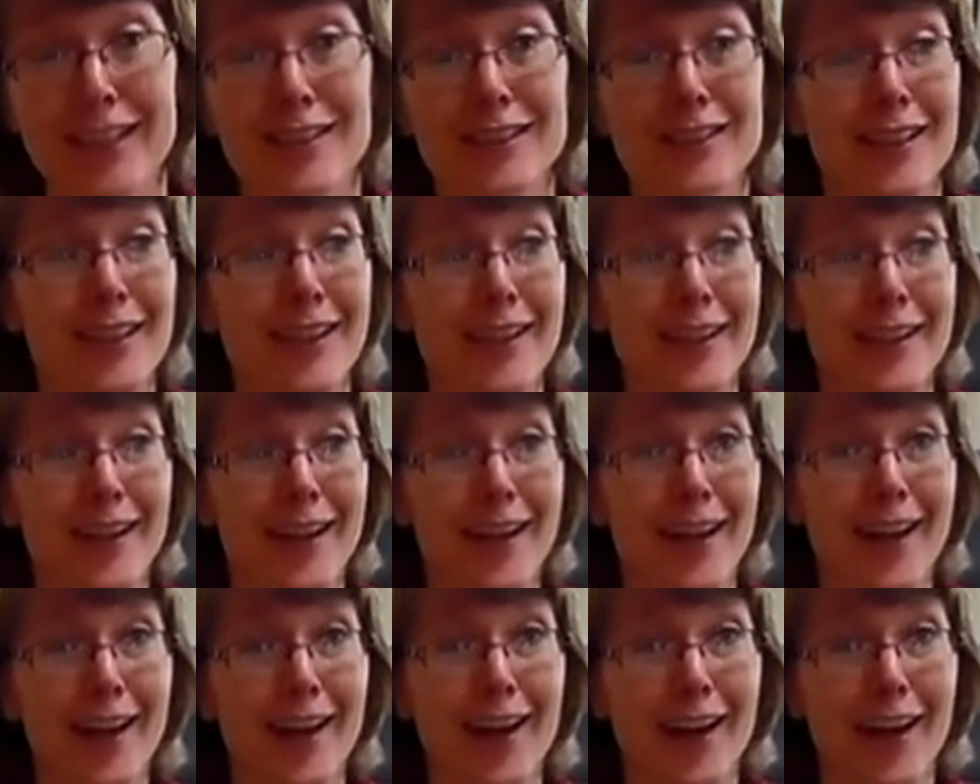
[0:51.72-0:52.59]
and
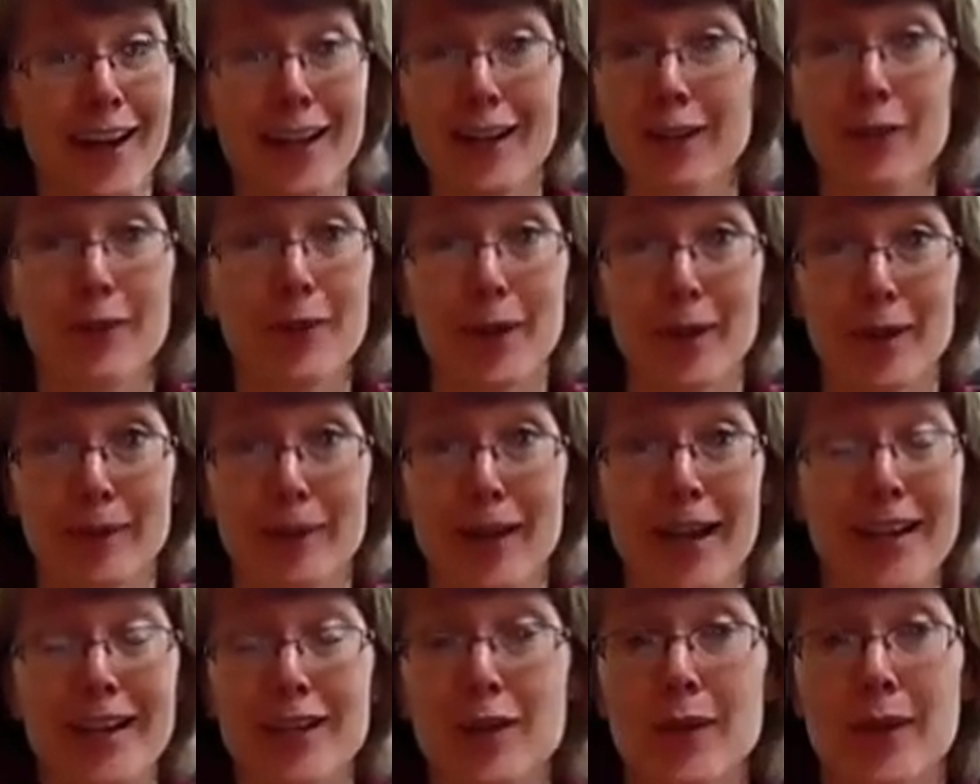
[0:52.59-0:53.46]
I
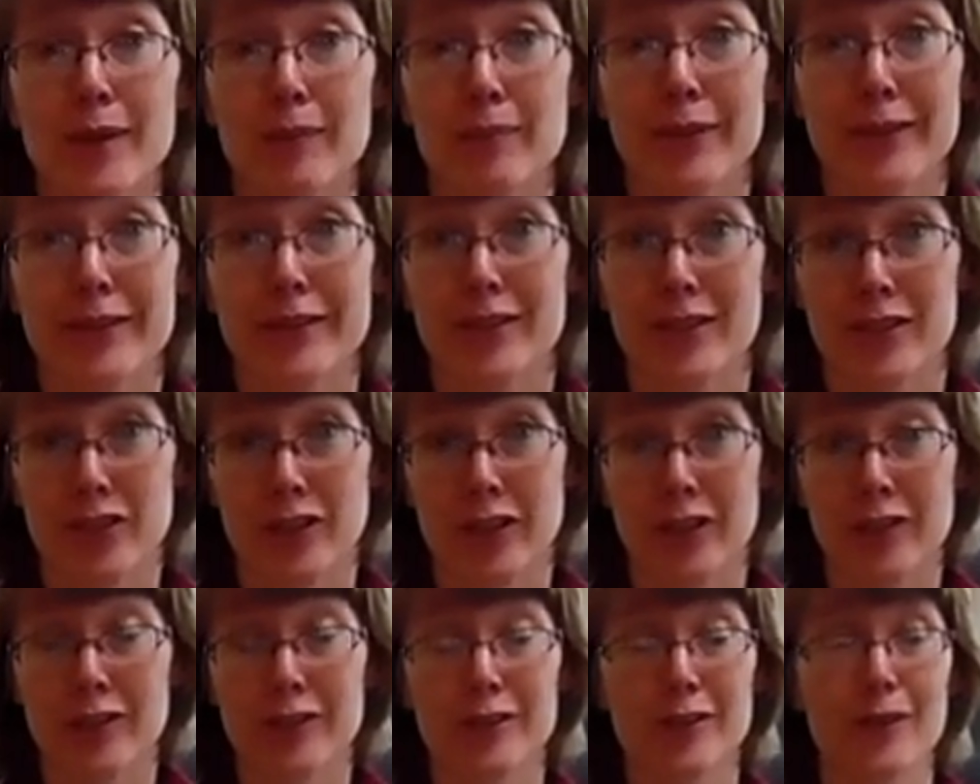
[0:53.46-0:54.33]
didn't know how to play the
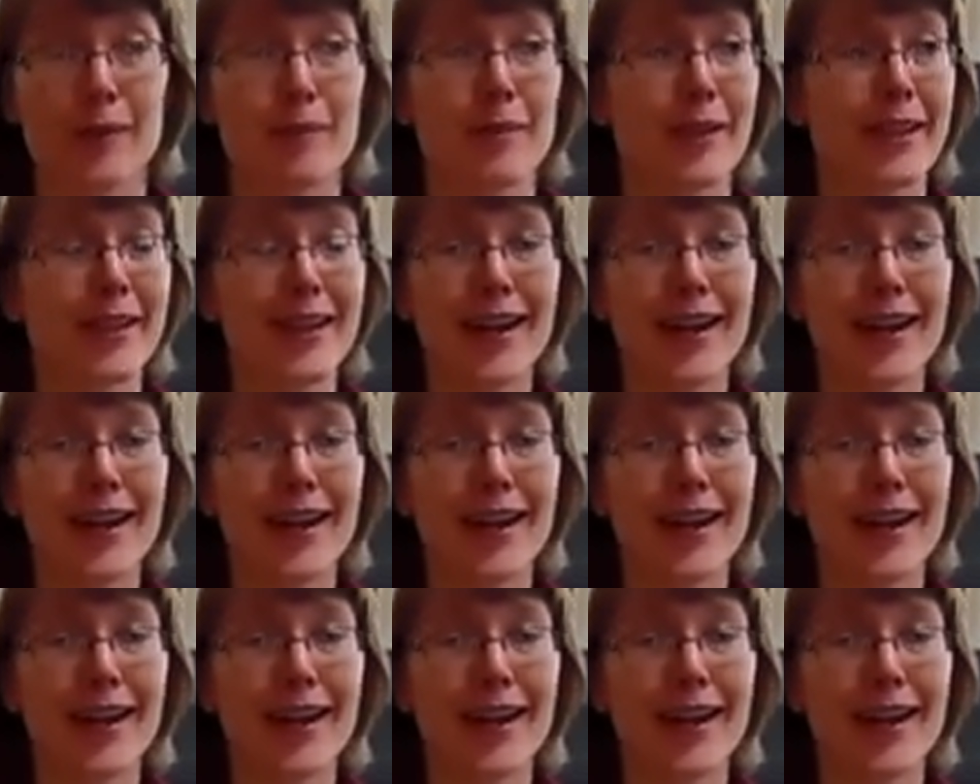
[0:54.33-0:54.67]
guitar. So I'm